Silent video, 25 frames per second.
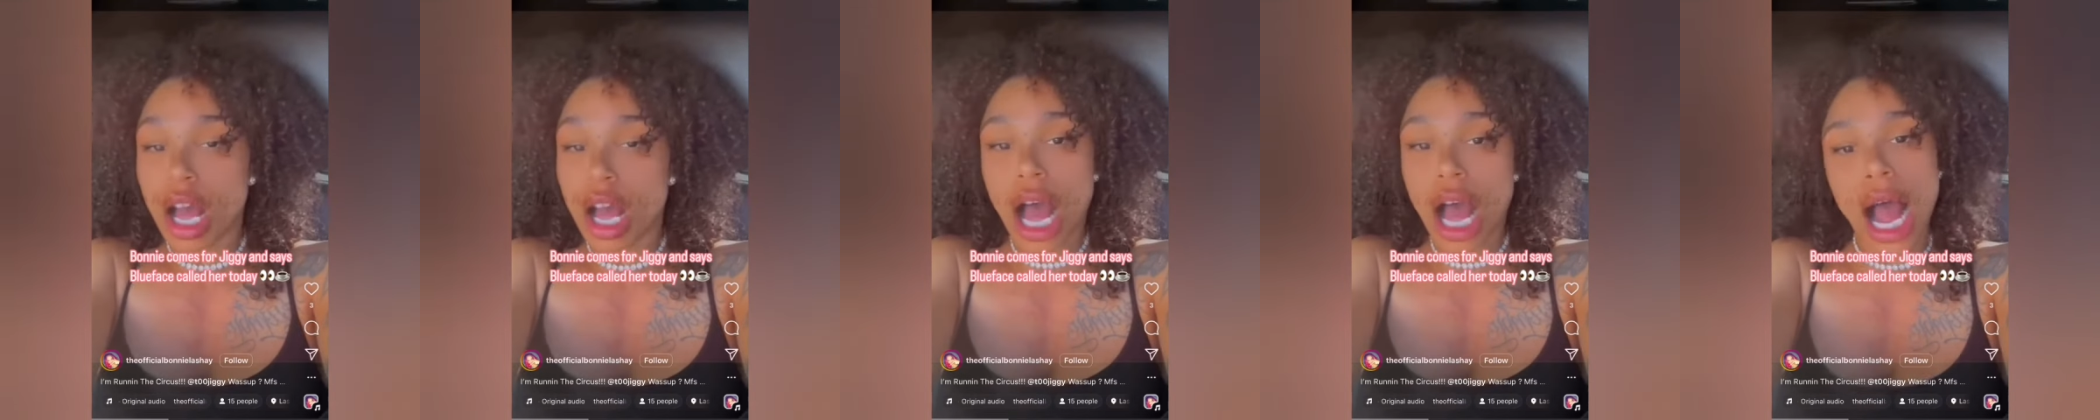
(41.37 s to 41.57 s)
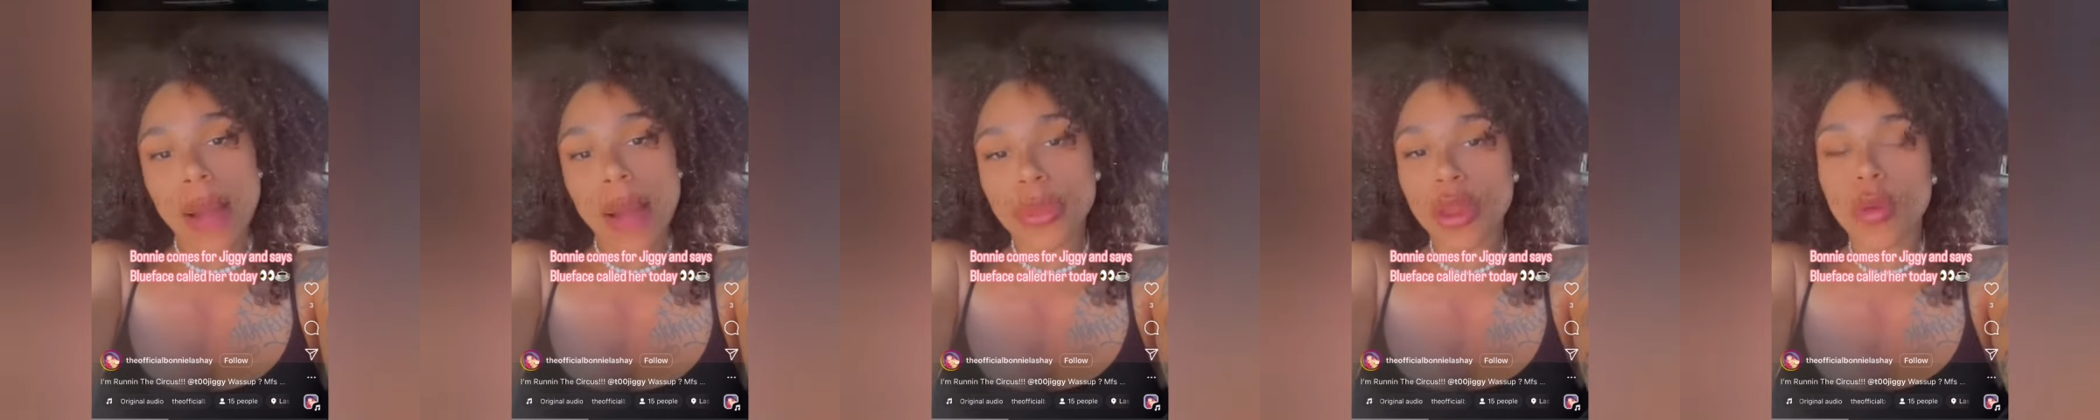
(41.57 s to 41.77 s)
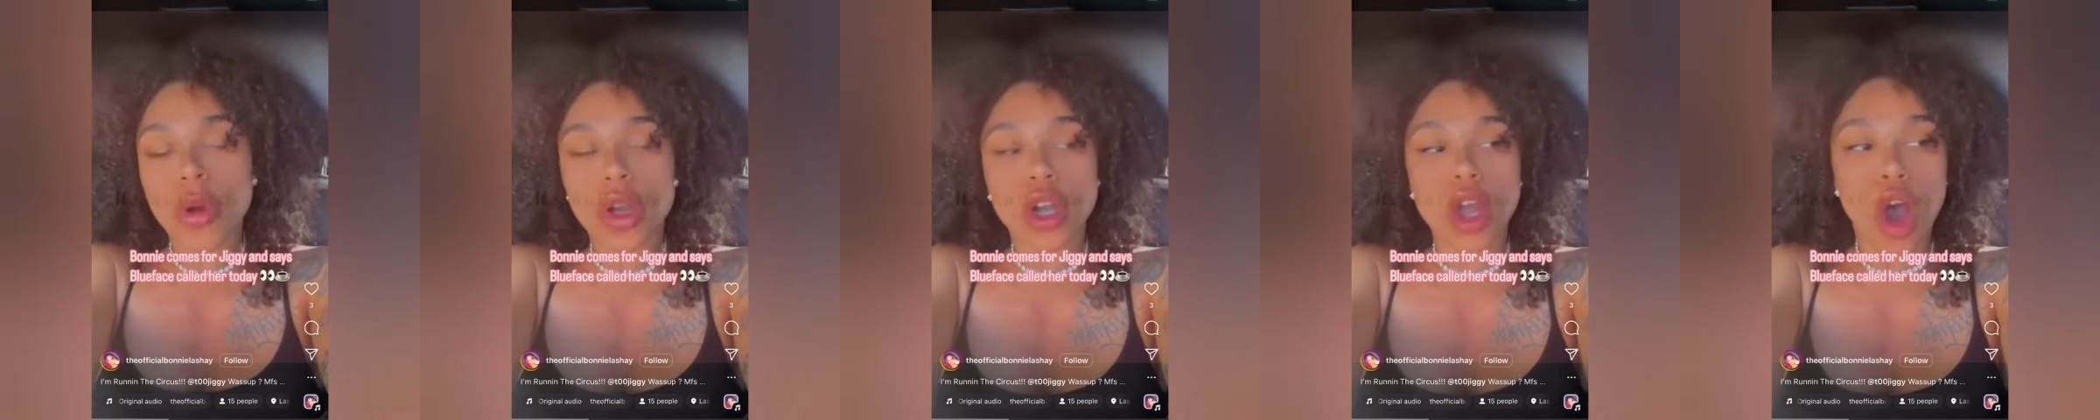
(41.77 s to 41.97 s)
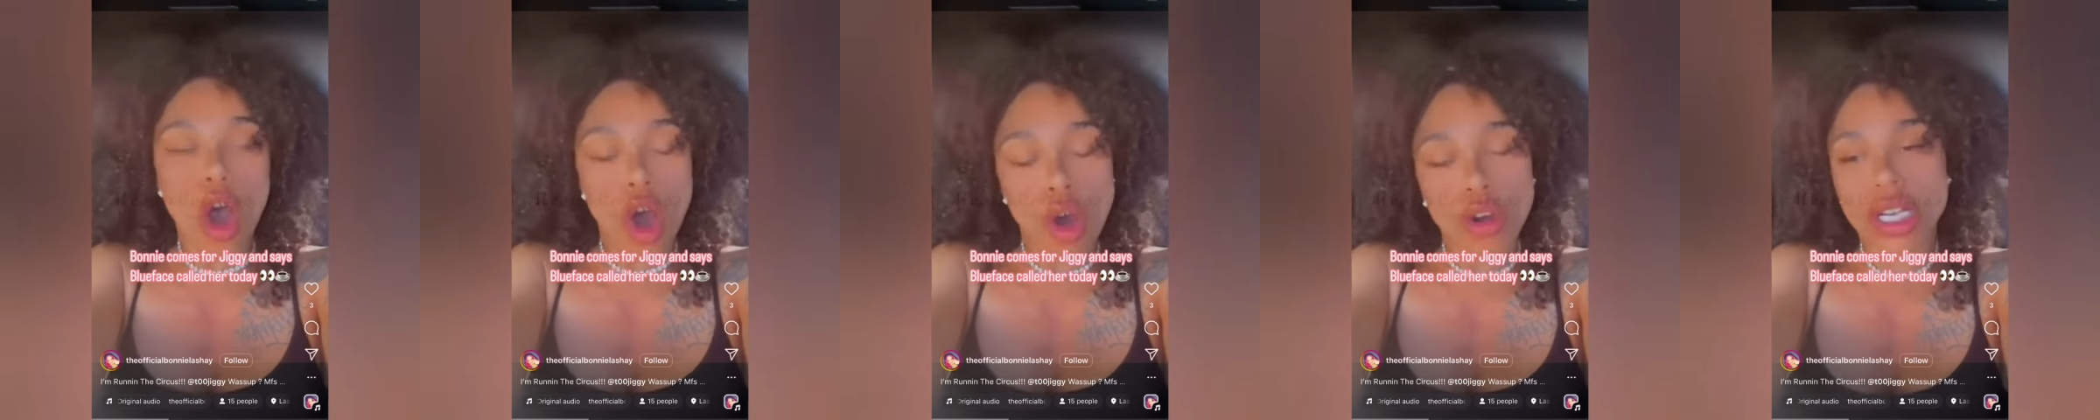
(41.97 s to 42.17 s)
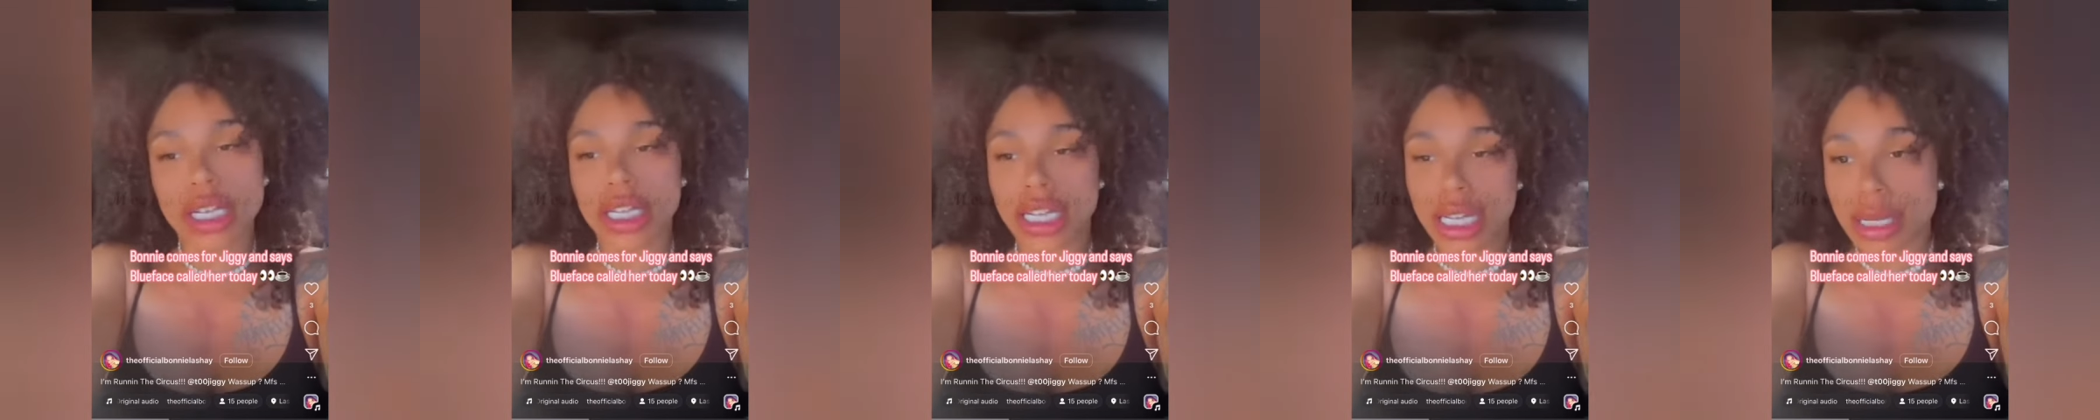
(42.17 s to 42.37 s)
I'm the one
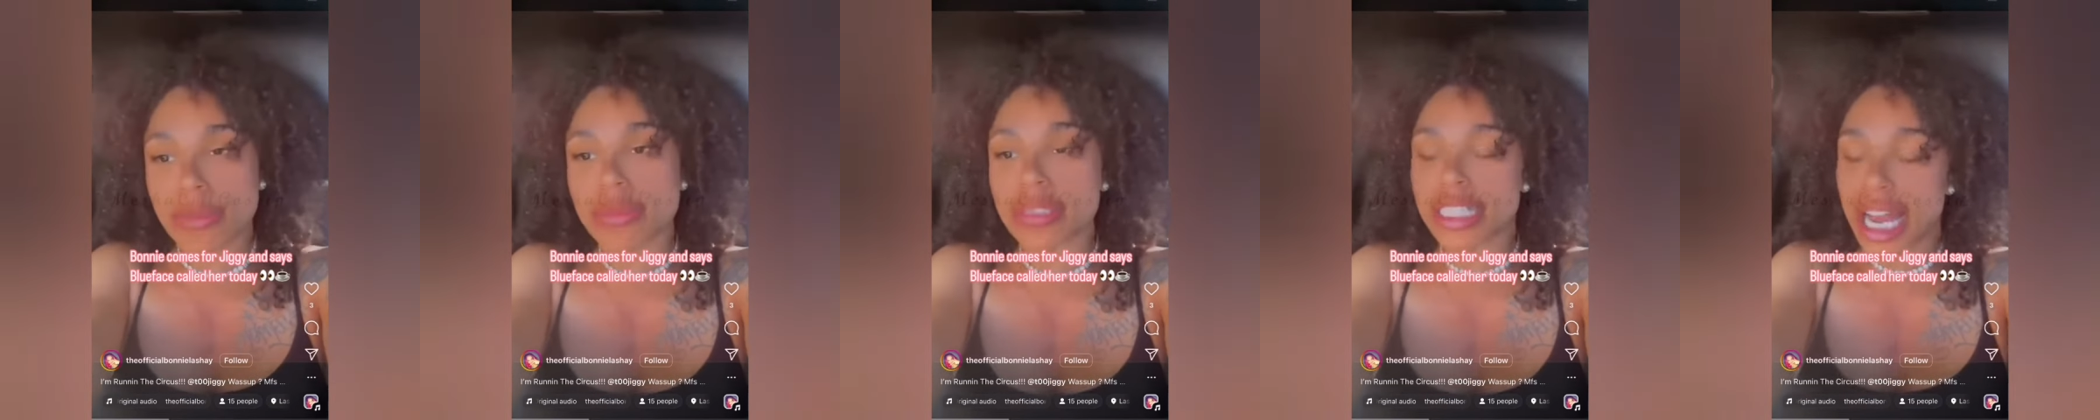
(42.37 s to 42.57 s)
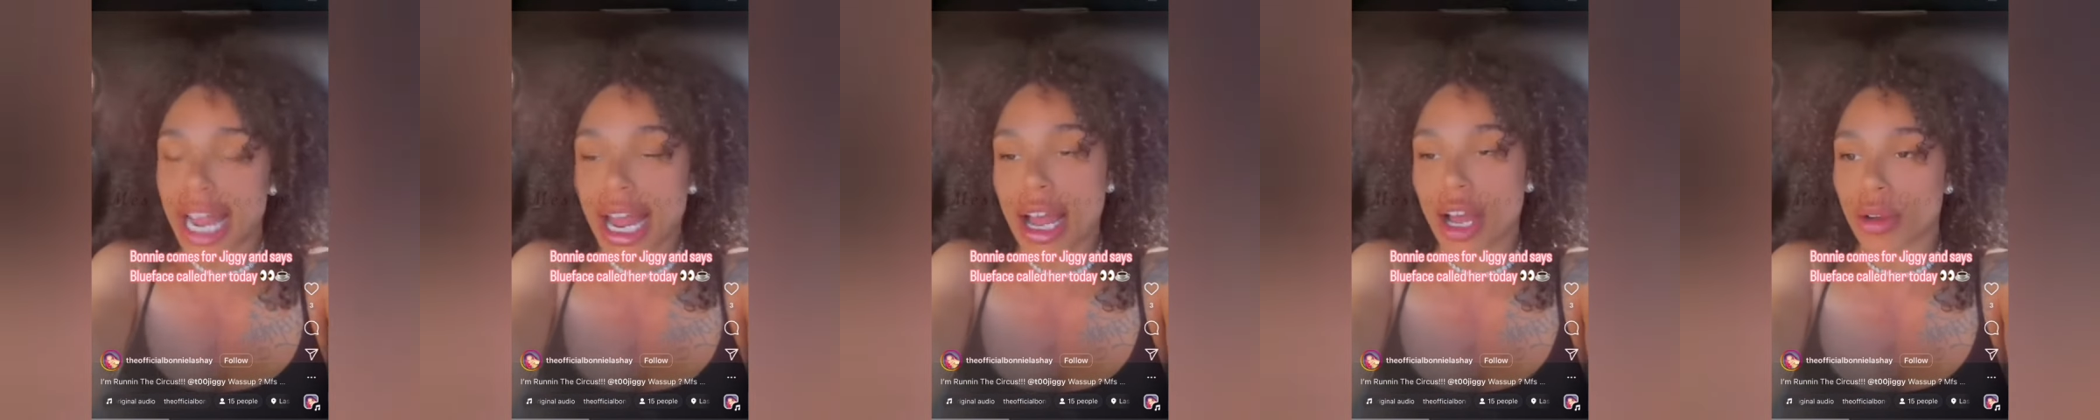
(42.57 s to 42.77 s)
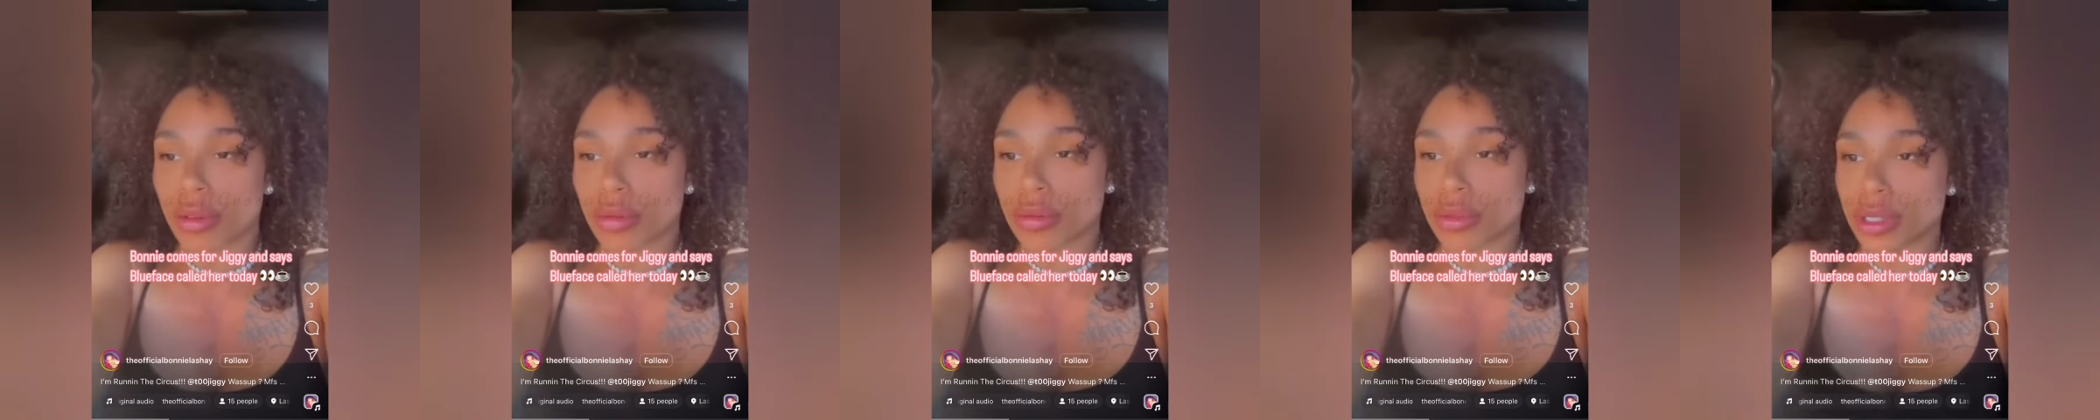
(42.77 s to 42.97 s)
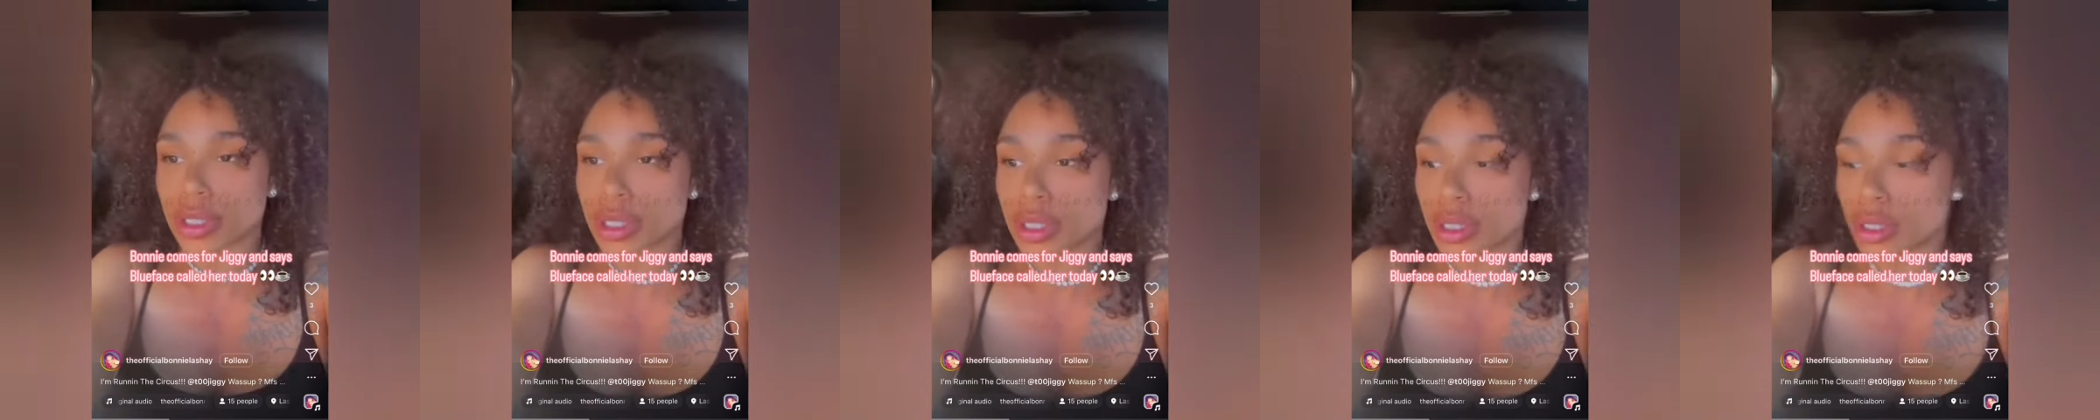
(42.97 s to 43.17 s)
holding him down.